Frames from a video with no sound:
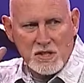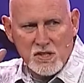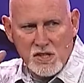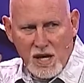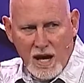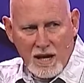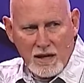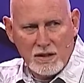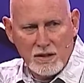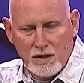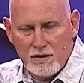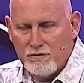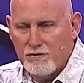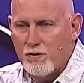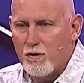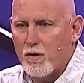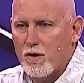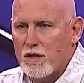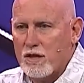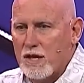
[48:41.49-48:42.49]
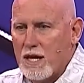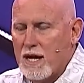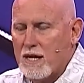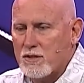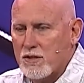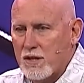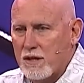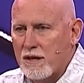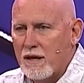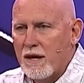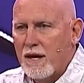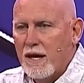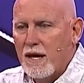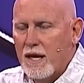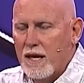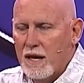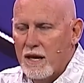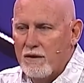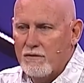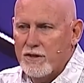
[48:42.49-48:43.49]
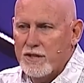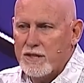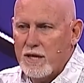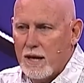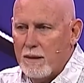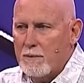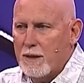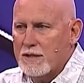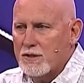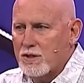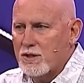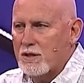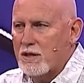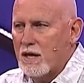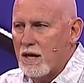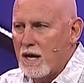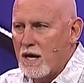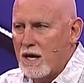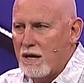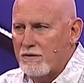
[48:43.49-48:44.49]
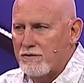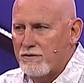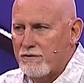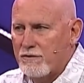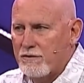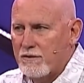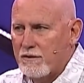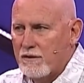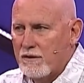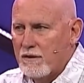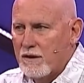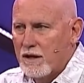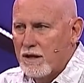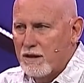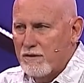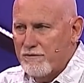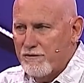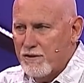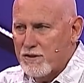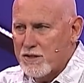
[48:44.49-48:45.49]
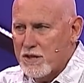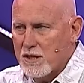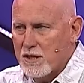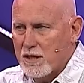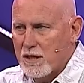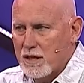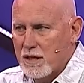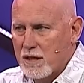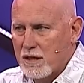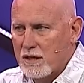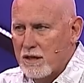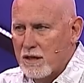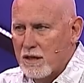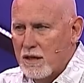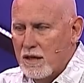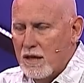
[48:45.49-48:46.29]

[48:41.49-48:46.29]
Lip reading: exactly at 40,000, and every time I took off in first gear,